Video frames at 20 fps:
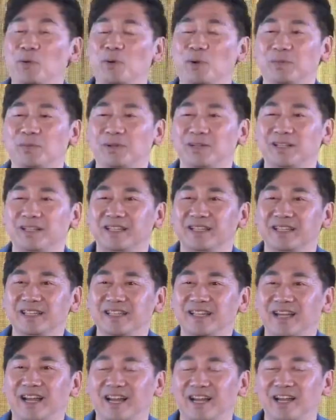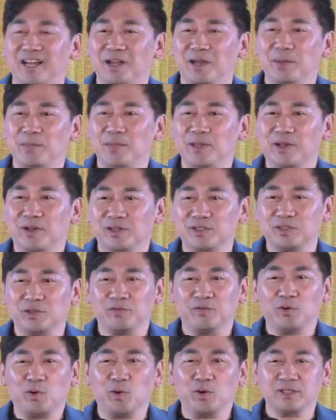problem, yeah.
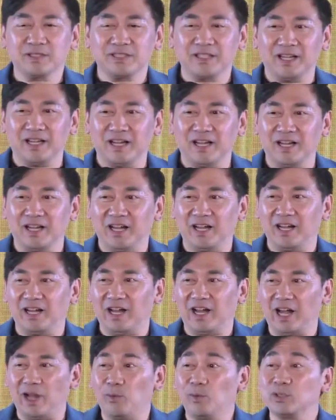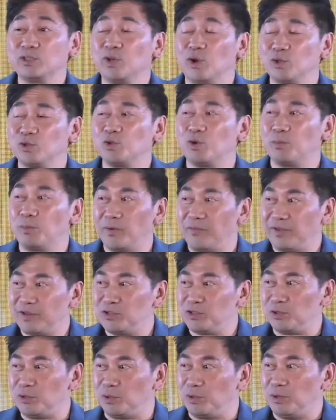Because of course, I was also a
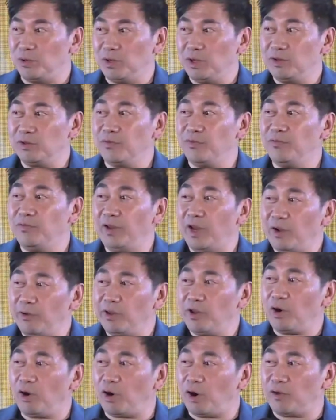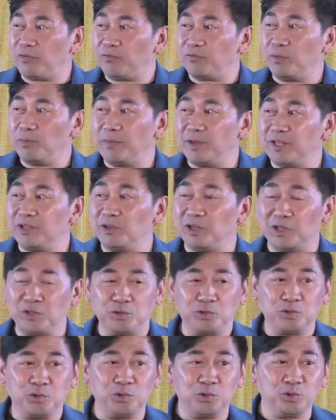professional. It was very hard for me to
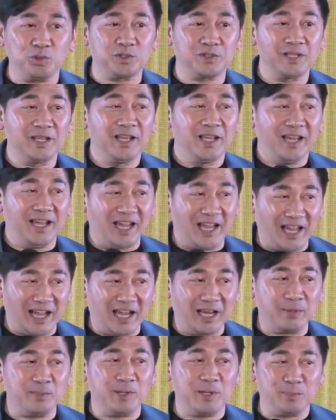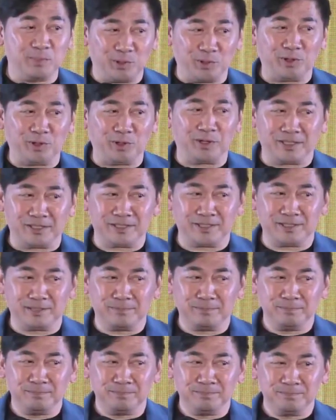introduce Atomy products.